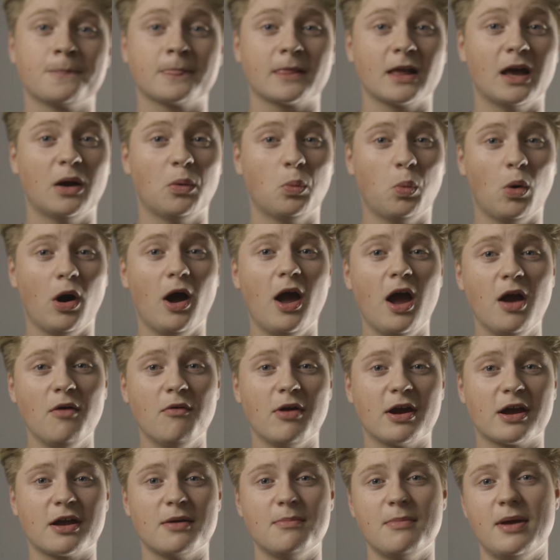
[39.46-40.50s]
and why I
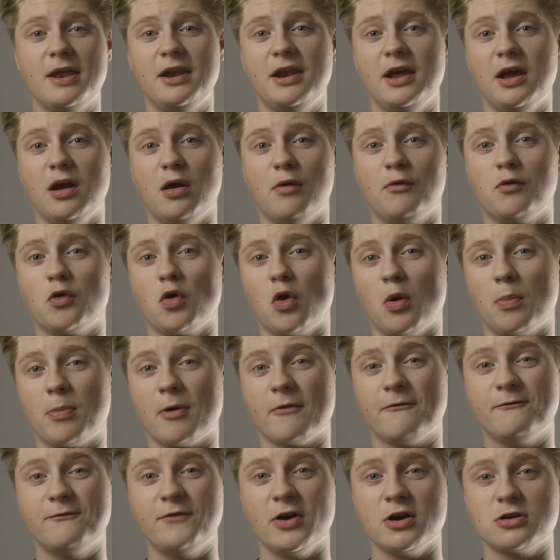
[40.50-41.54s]
recommend it if you're a
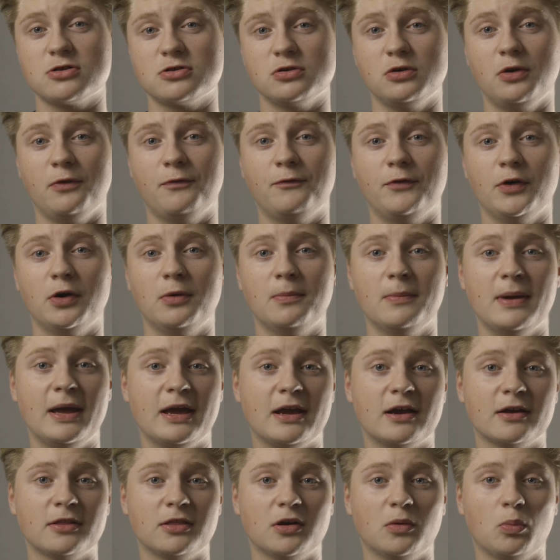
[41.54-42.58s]
professional
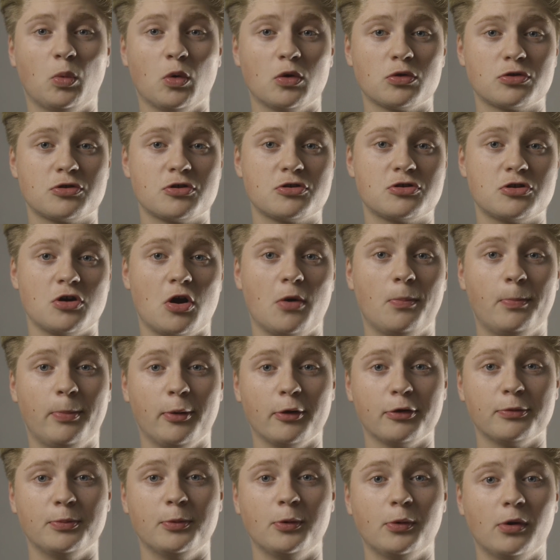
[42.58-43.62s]
filmmaker that wants to show
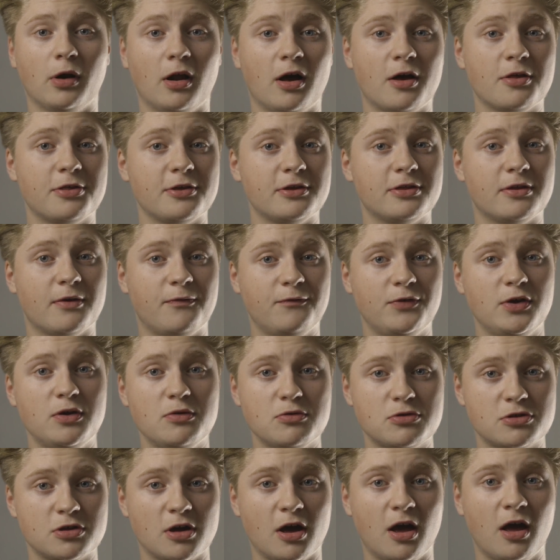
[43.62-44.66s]
possible clients in the
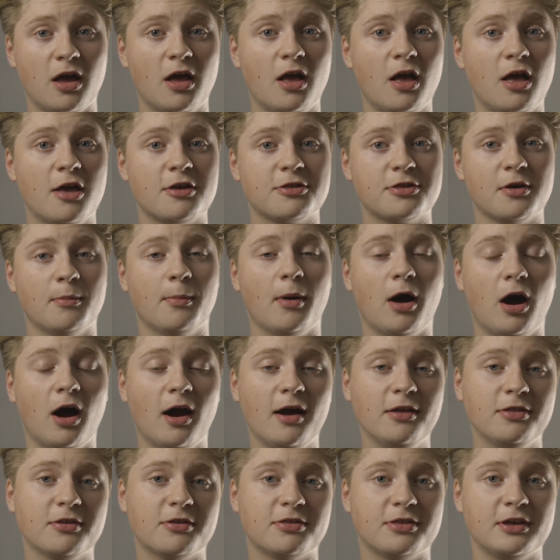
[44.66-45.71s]
future some
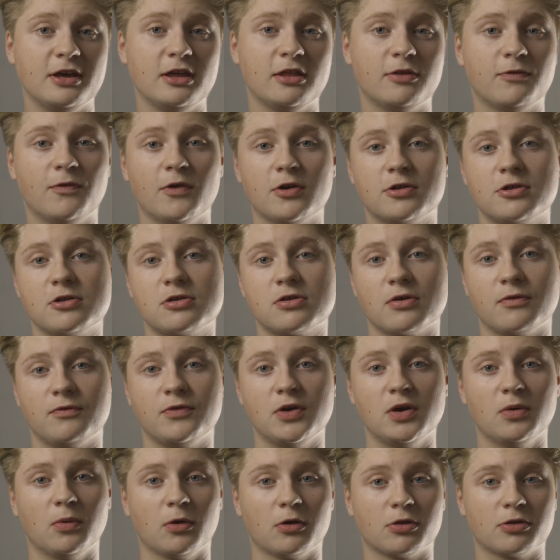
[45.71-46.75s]
behind the scenes footage of
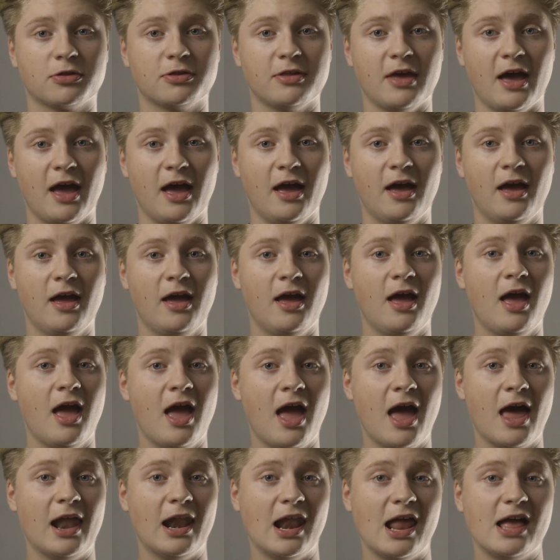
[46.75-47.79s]
you on set.
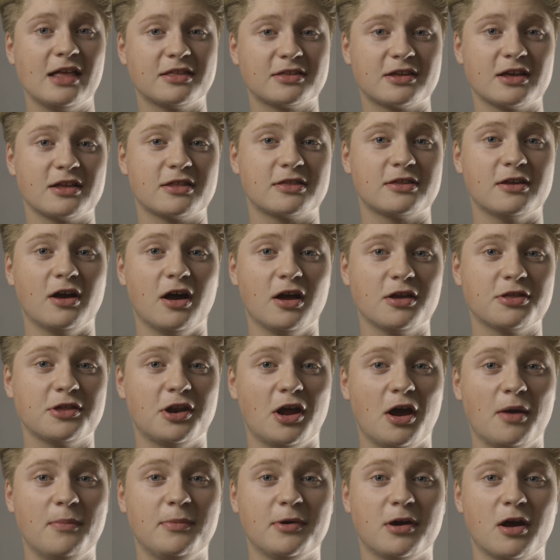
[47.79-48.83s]
Let's get started.
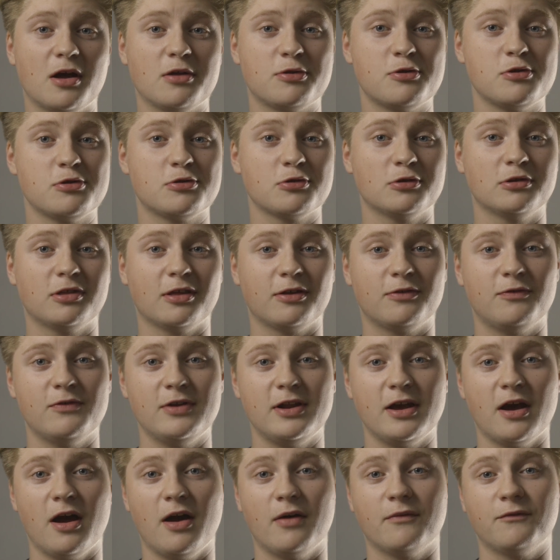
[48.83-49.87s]
Hope you're going to enjoy this
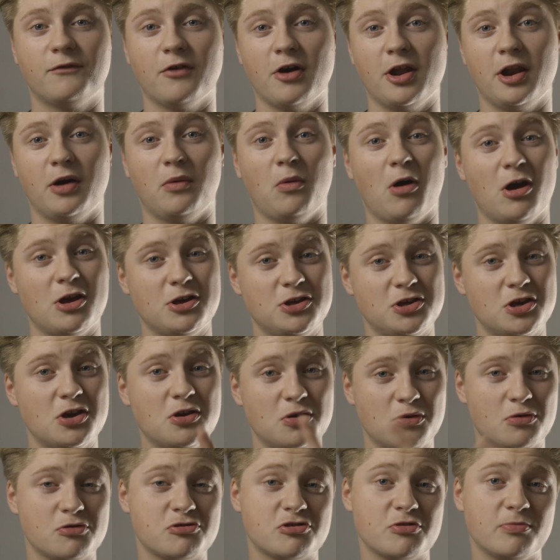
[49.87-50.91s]
video and find out why
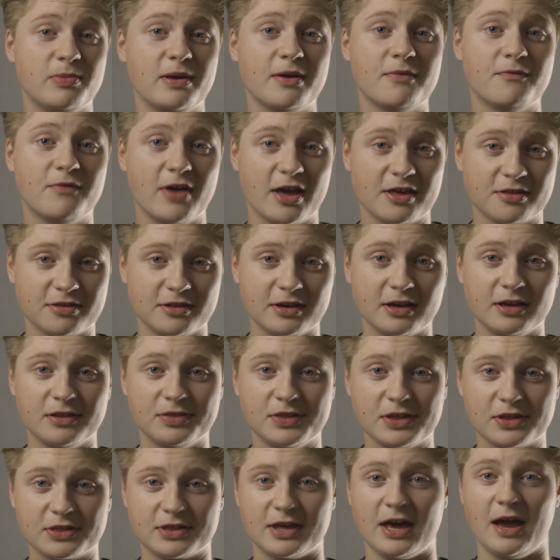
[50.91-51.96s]
you should be investing in
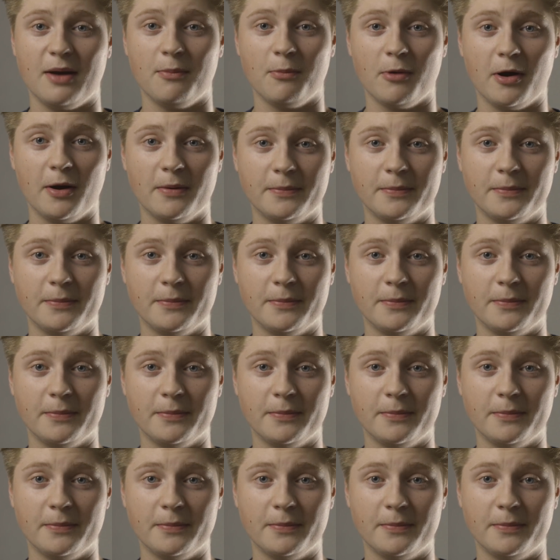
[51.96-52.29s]
this camera.